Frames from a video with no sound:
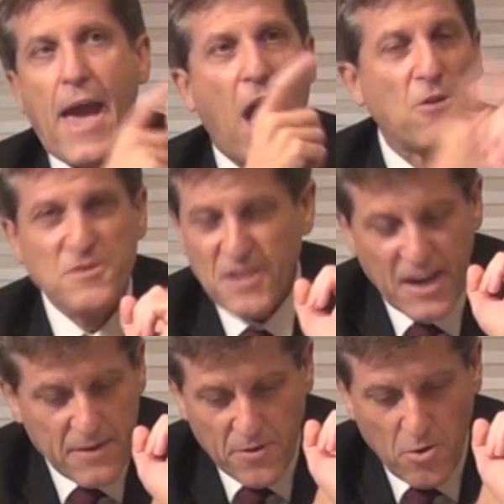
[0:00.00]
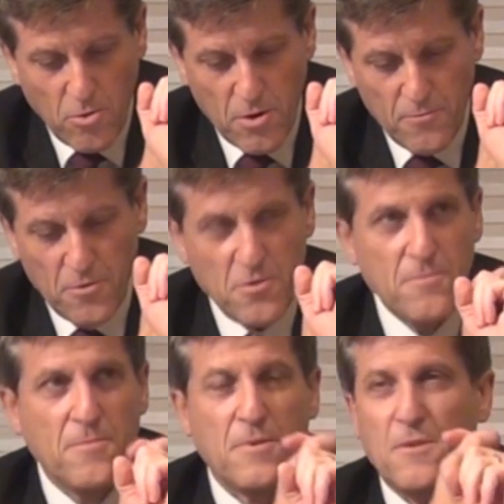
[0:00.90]
outside of a
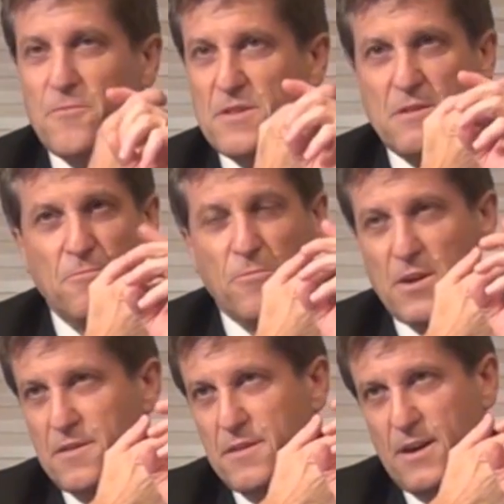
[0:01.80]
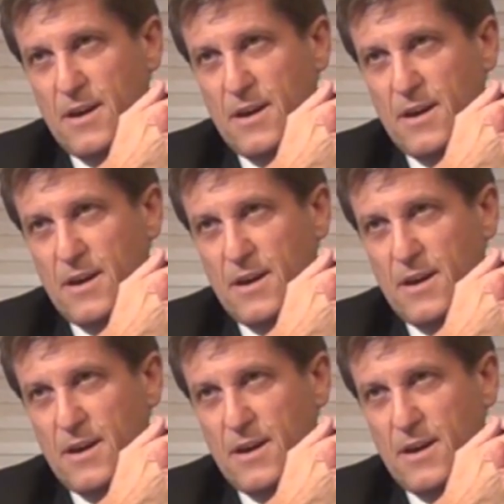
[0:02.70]
courtroom, with